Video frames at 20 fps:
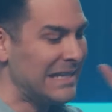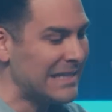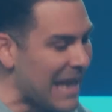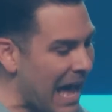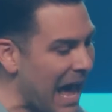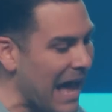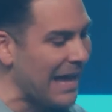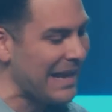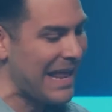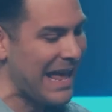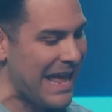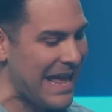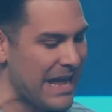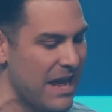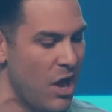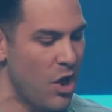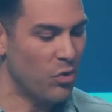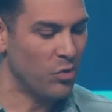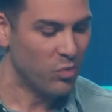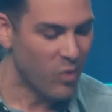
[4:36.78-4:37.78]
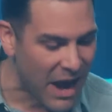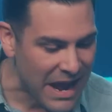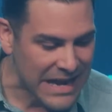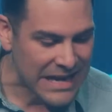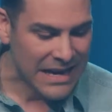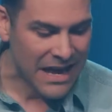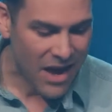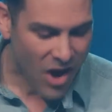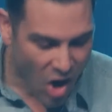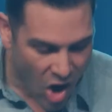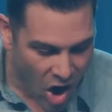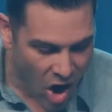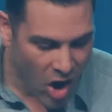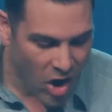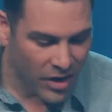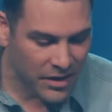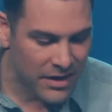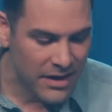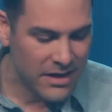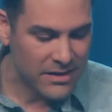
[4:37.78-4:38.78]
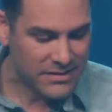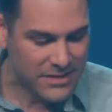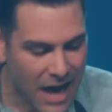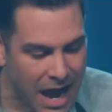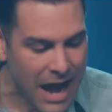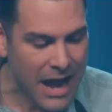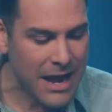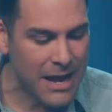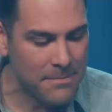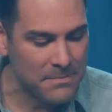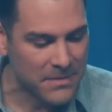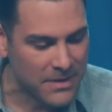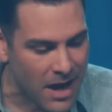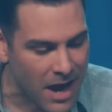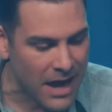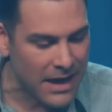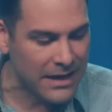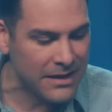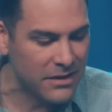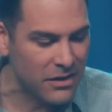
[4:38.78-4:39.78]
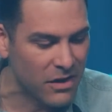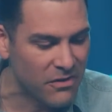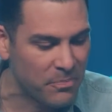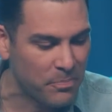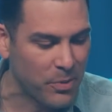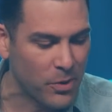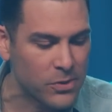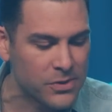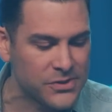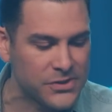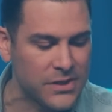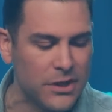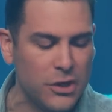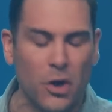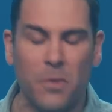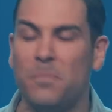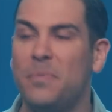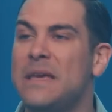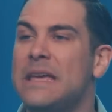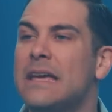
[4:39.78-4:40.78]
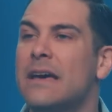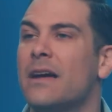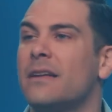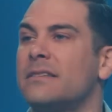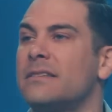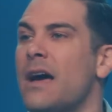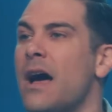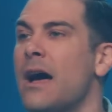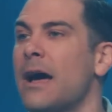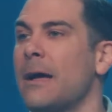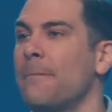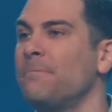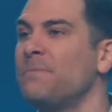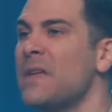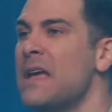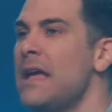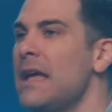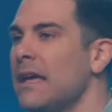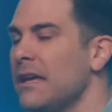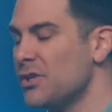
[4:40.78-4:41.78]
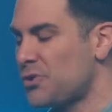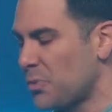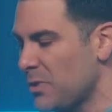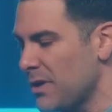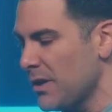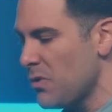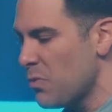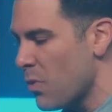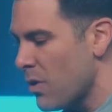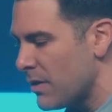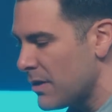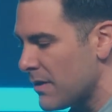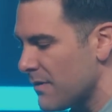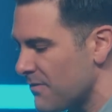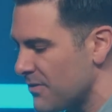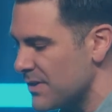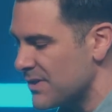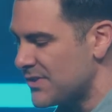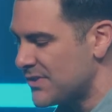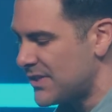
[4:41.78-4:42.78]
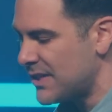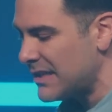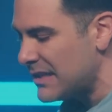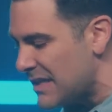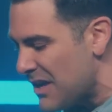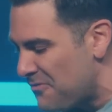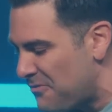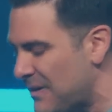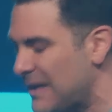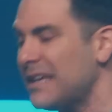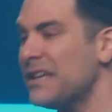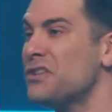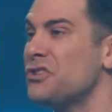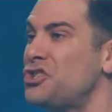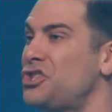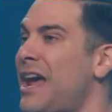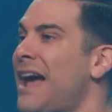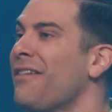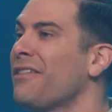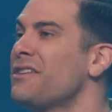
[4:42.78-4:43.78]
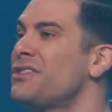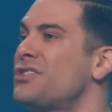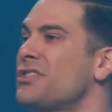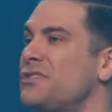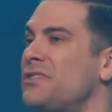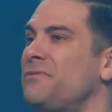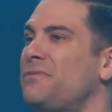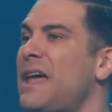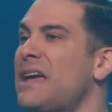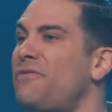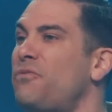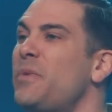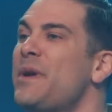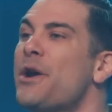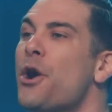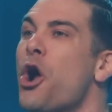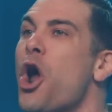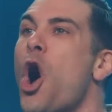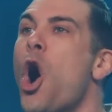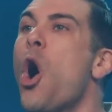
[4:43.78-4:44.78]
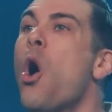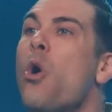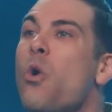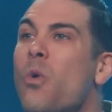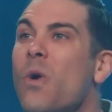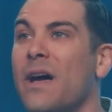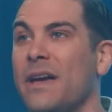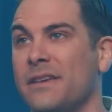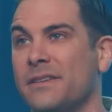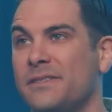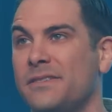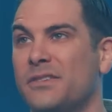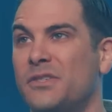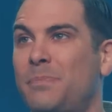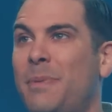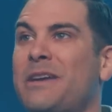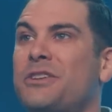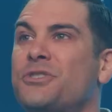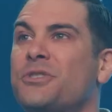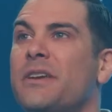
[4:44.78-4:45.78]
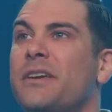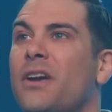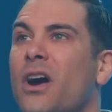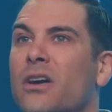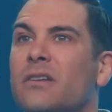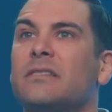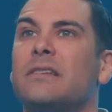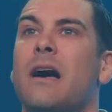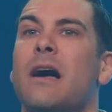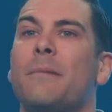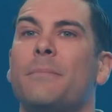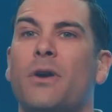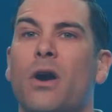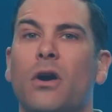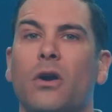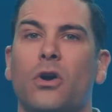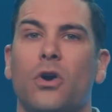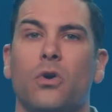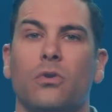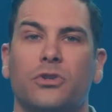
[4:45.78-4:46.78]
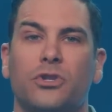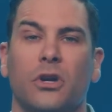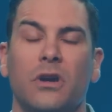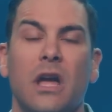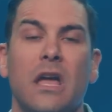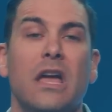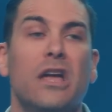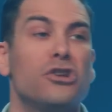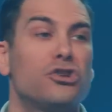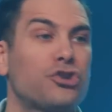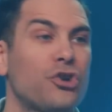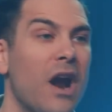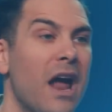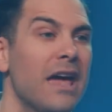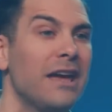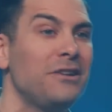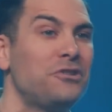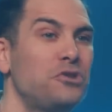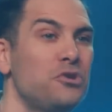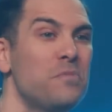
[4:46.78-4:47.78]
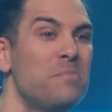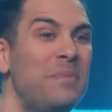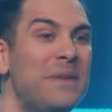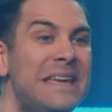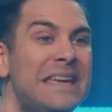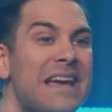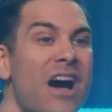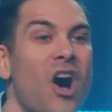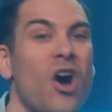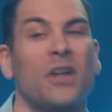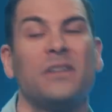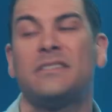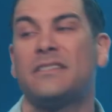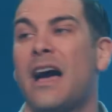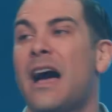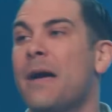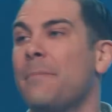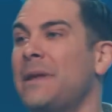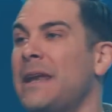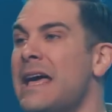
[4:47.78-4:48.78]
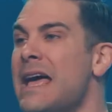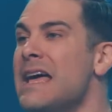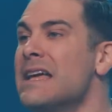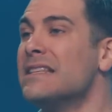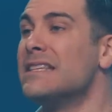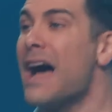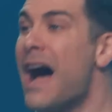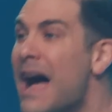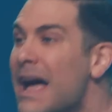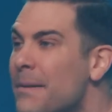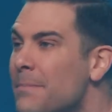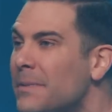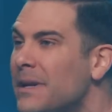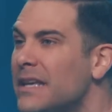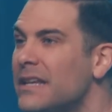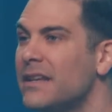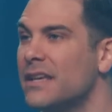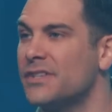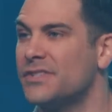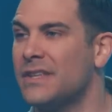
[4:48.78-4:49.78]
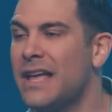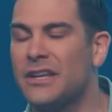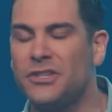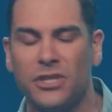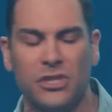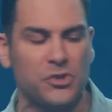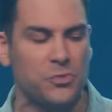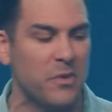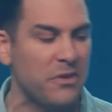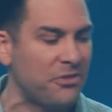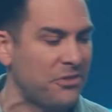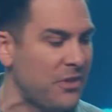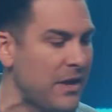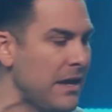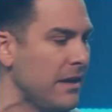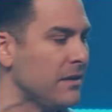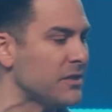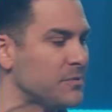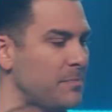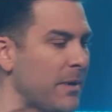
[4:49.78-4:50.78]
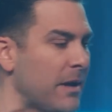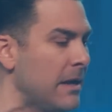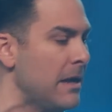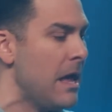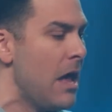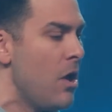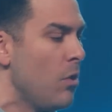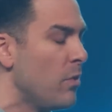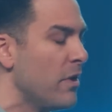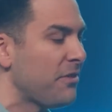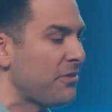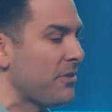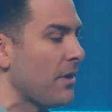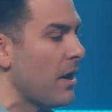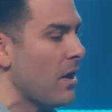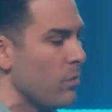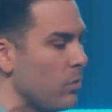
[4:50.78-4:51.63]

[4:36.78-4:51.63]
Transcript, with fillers: 9, a right on time kind of person. You know, being on time is really one of the significant challenges of life. We are always, especially in our time and our culture, trying to be on time. And timeliness, not just with things, but with